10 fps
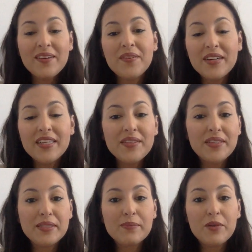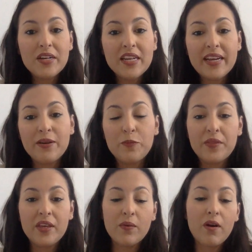How are you this morning? I hope
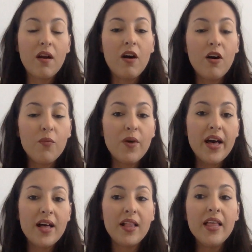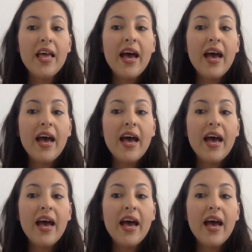that you are all well.